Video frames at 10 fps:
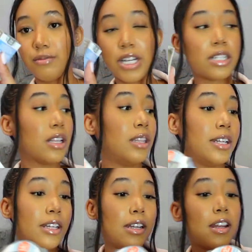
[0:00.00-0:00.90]
fresh
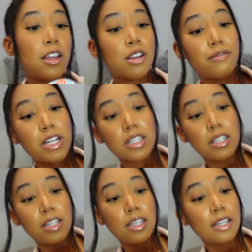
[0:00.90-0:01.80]
linen, another fresh
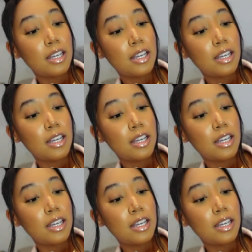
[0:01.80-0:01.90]
linen,